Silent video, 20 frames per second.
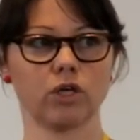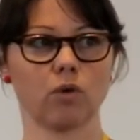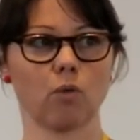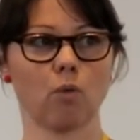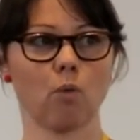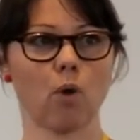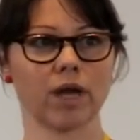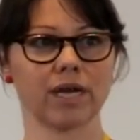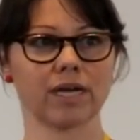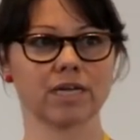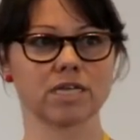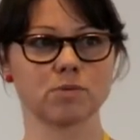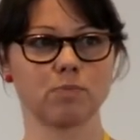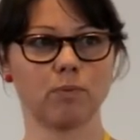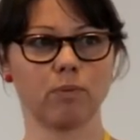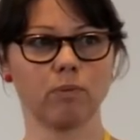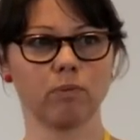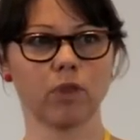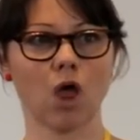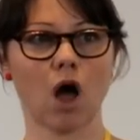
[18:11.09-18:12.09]
one
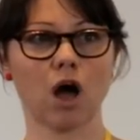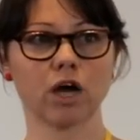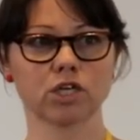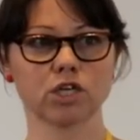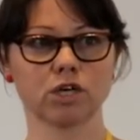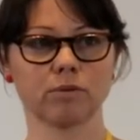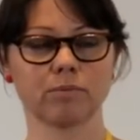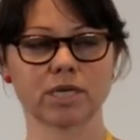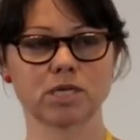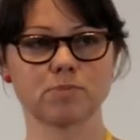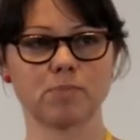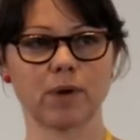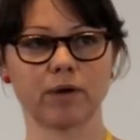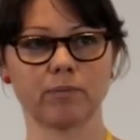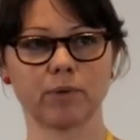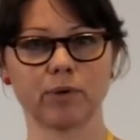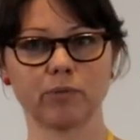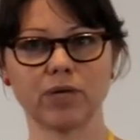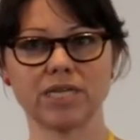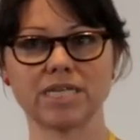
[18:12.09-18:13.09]
long-term
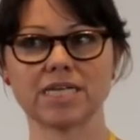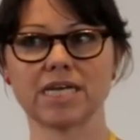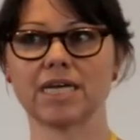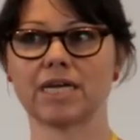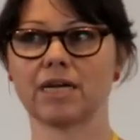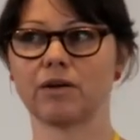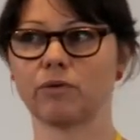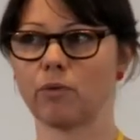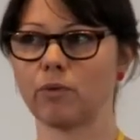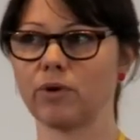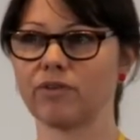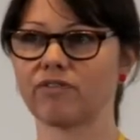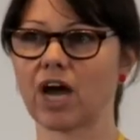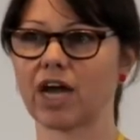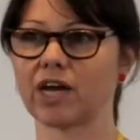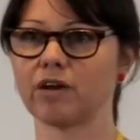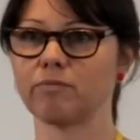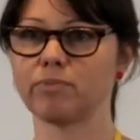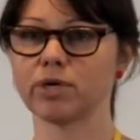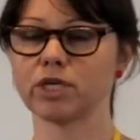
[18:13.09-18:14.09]
experiment we did and what we've
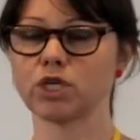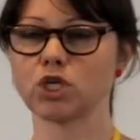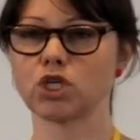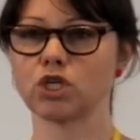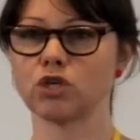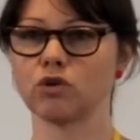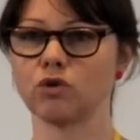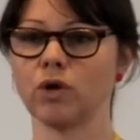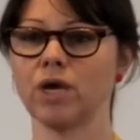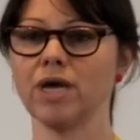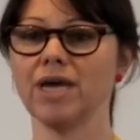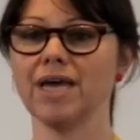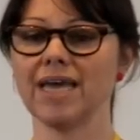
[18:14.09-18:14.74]
kind of pushed to